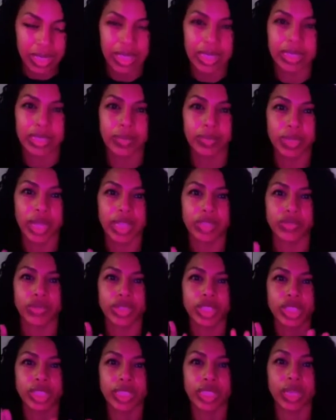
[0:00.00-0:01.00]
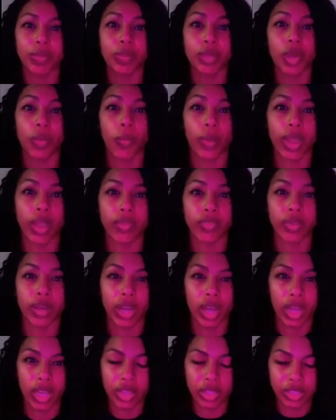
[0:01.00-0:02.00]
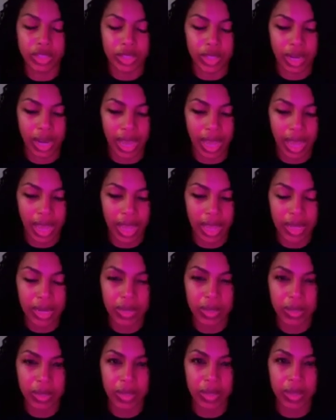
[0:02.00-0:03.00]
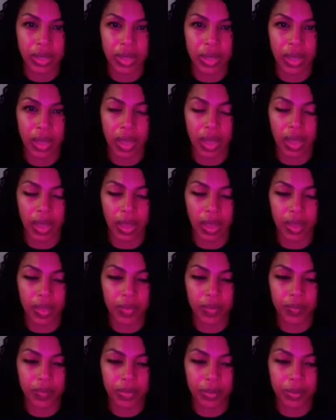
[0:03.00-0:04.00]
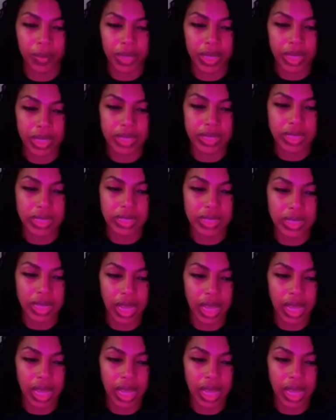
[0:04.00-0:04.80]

Sometimes we just need to be aware of where others are at, because it's